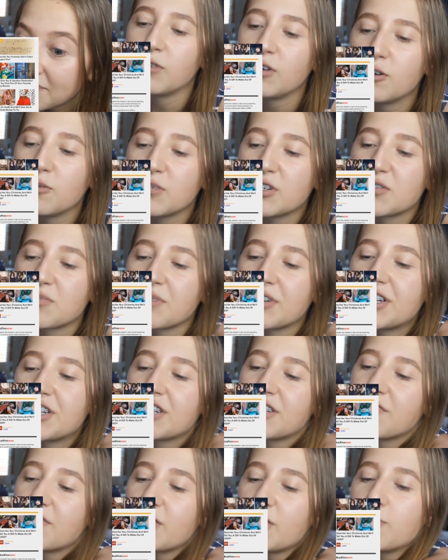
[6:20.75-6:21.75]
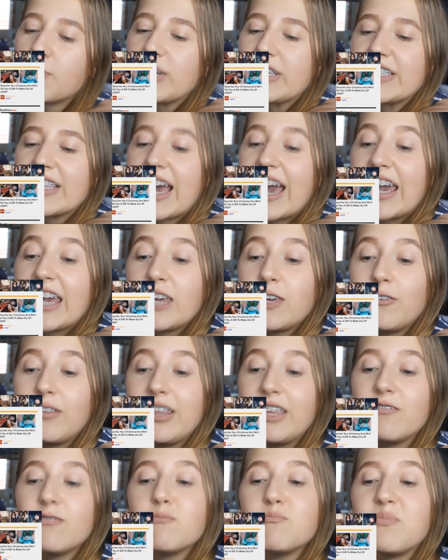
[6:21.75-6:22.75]
We know which region of the U S A you
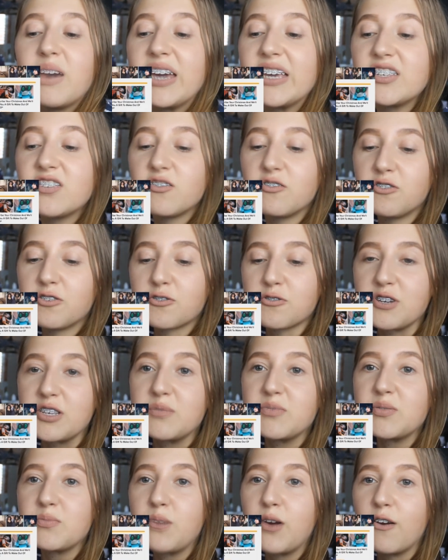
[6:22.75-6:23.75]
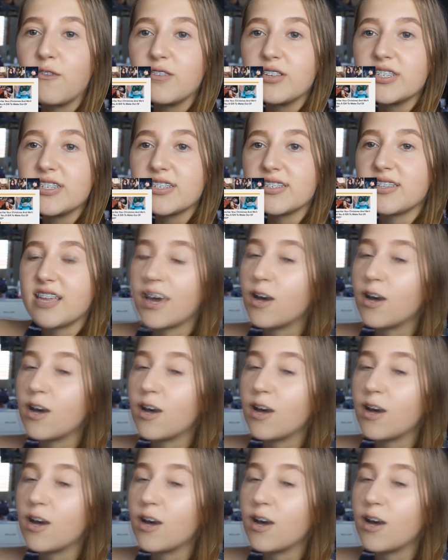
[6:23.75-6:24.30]
live in based on your Christmas preferences.